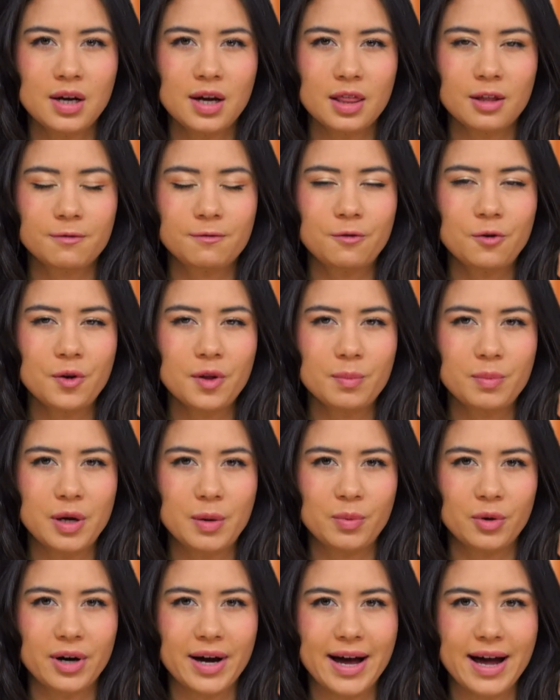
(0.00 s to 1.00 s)
The For the
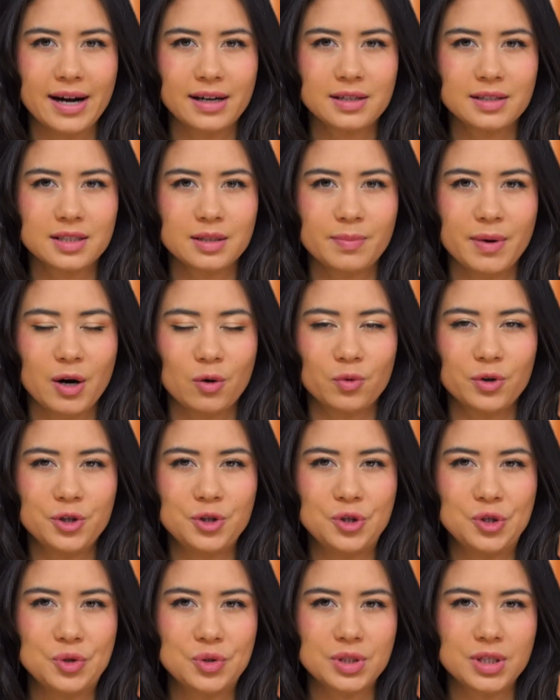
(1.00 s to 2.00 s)
People Act is about
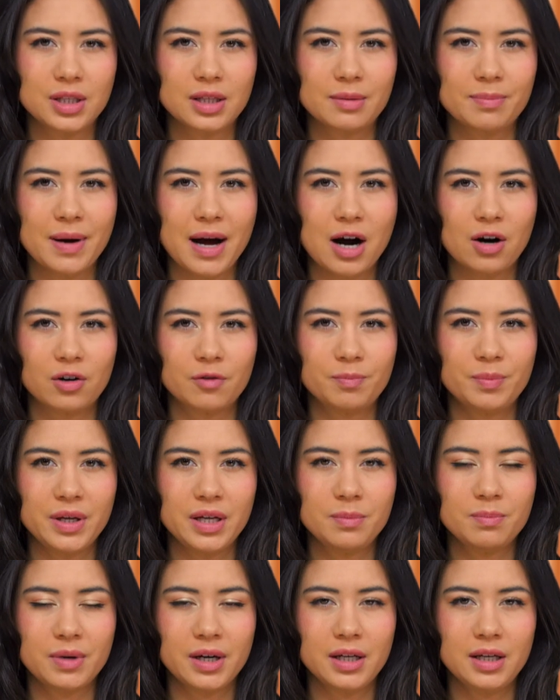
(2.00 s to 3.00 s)
reducing the power of
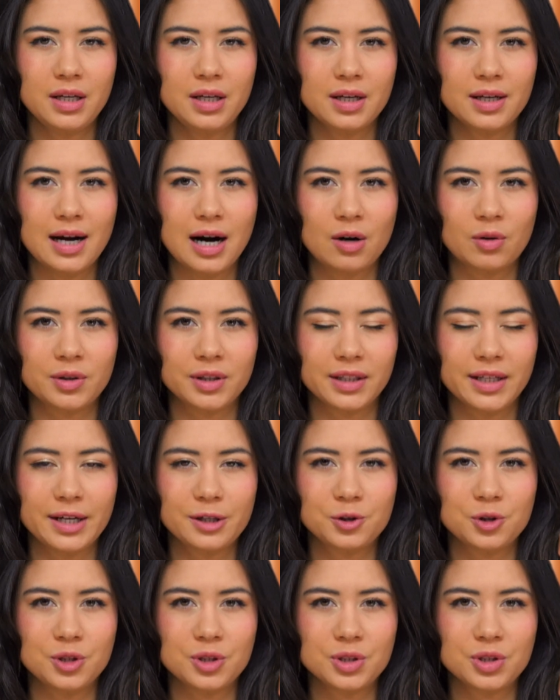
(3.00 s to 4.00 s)
big money in our
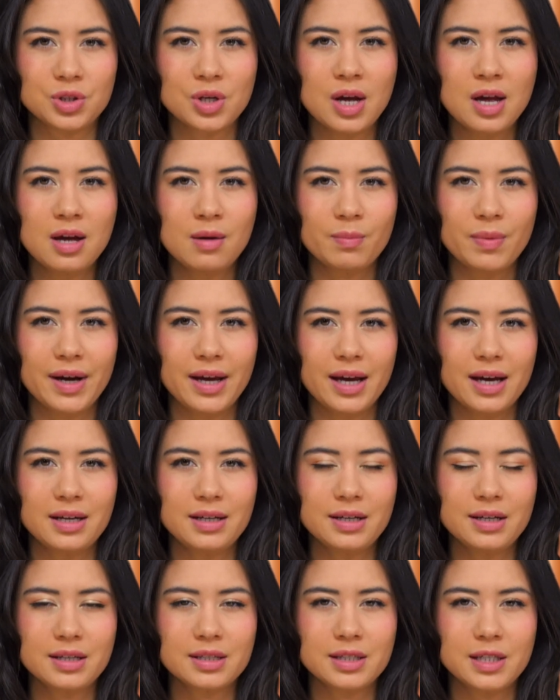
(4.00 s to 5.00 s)
elections by
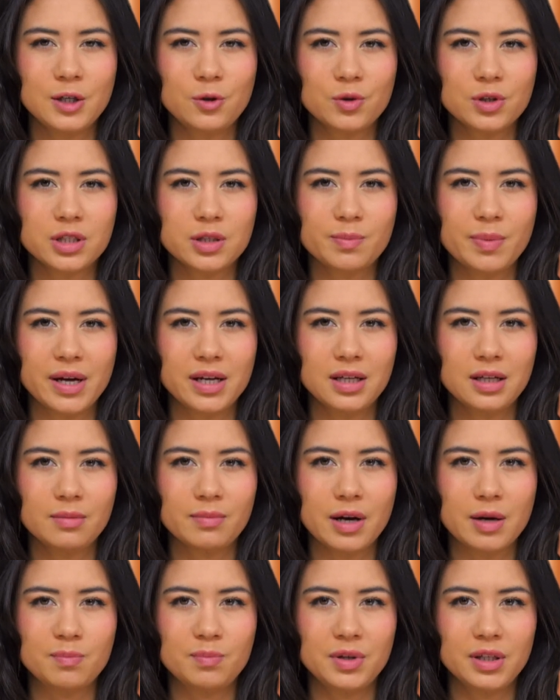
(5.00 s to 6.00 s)
ending secret spending
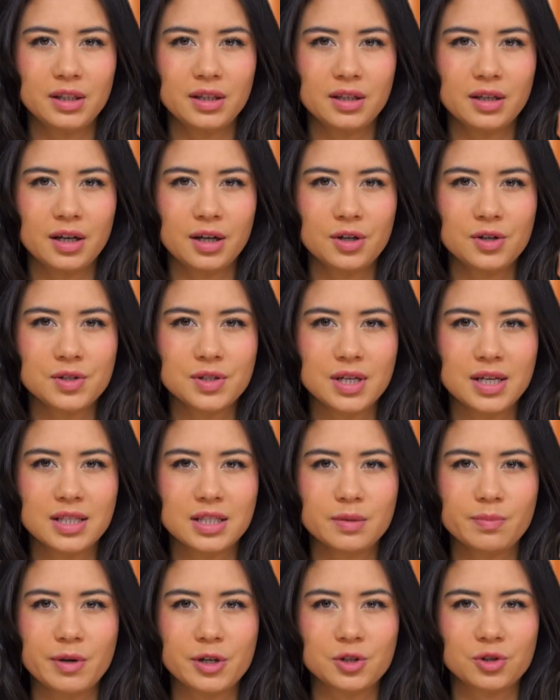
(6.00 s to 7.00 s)
by billionaires
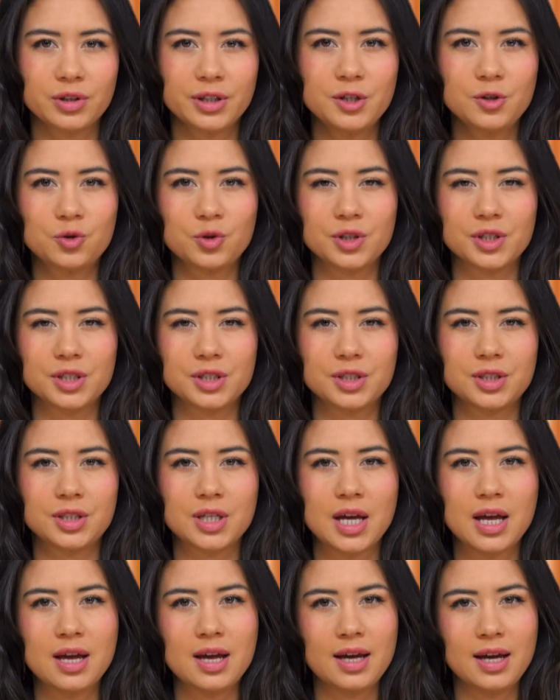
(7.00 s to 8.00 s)
and special
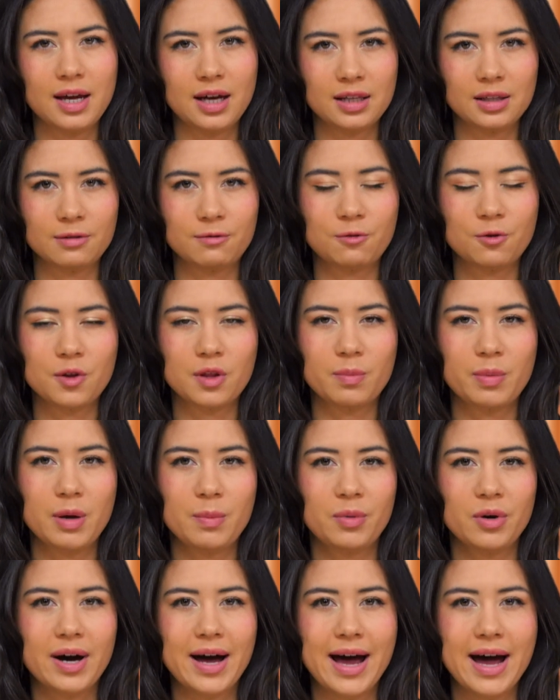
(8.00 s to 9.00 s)
interests. And the For the
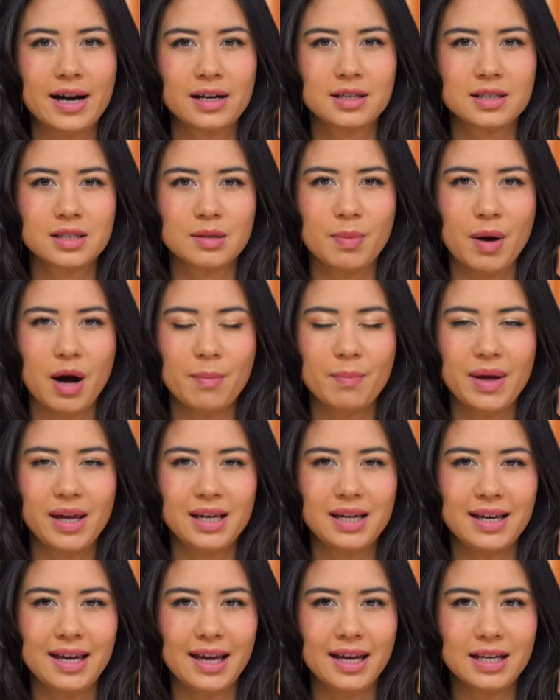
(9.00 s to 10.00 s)
People Act is about
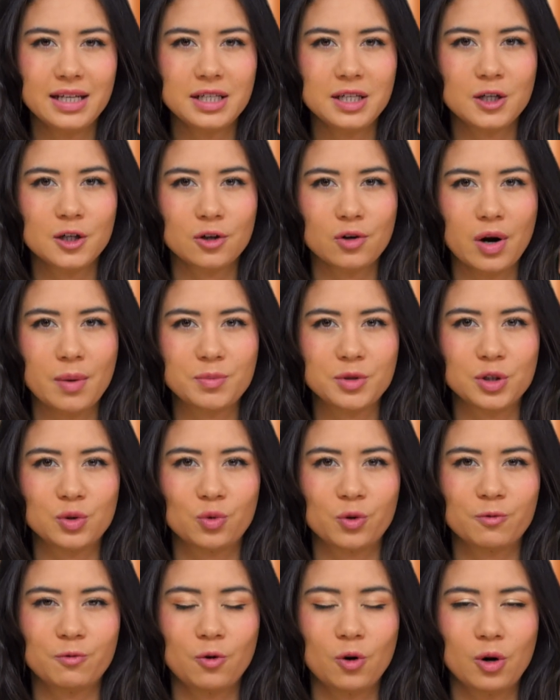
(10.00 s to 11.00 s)
making anti-corruption
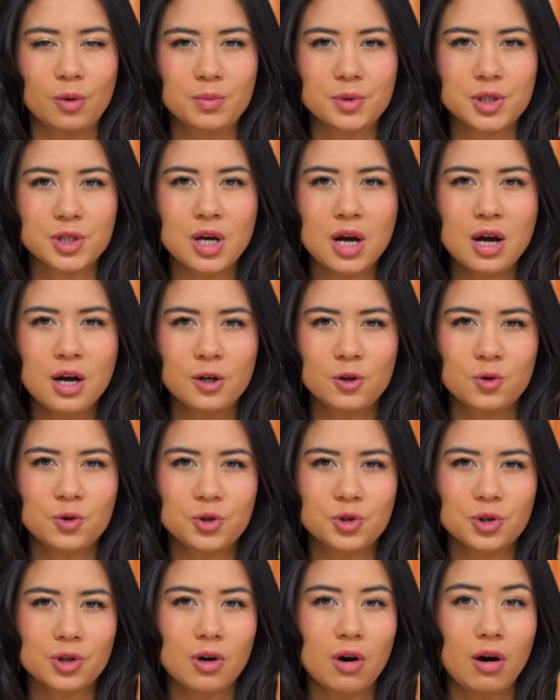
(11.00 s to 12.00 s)
reforms to
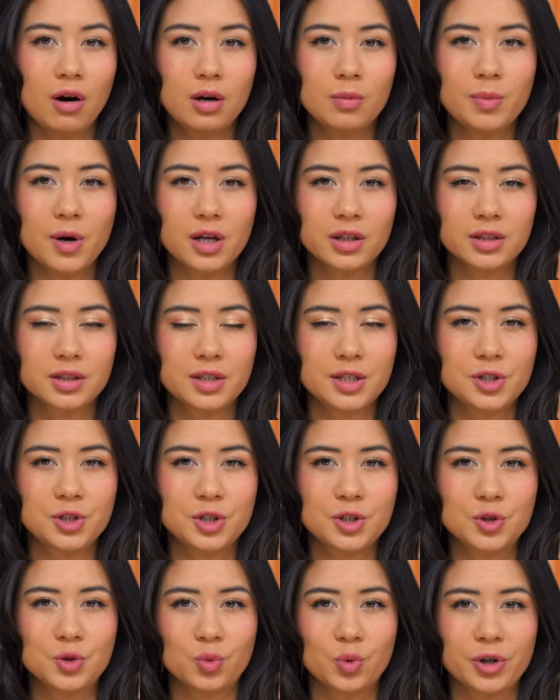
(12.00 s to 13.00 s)
ensure all
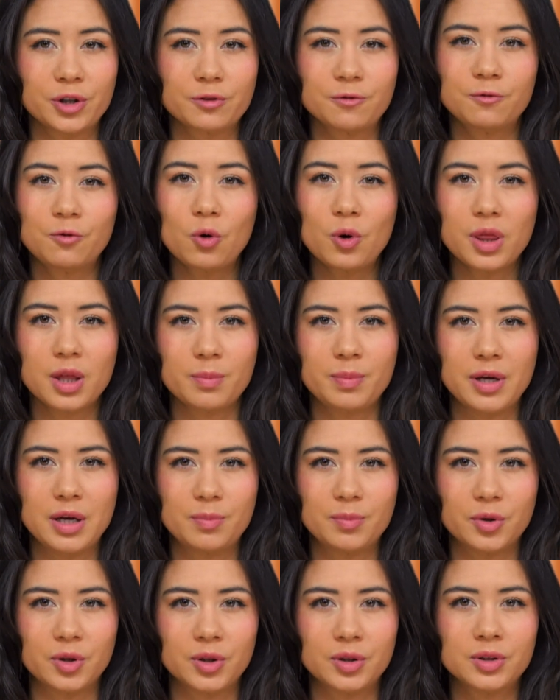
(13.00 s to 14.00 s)
politicians work for the
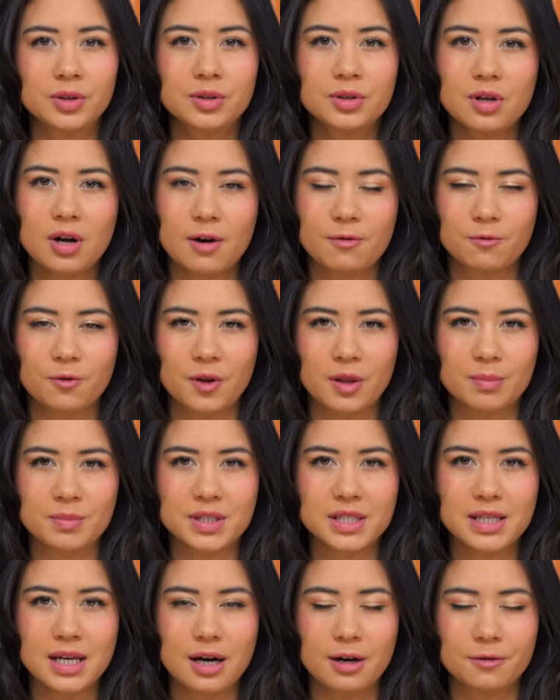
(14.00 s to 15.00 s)
people, not for
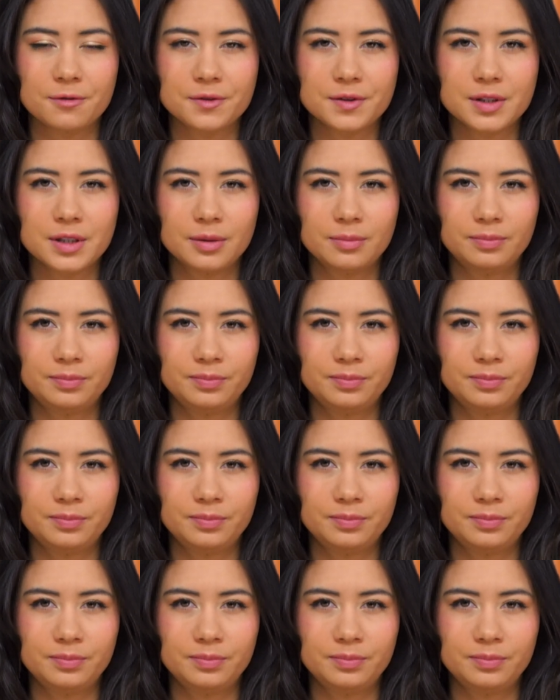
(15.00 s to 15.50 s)
themselves."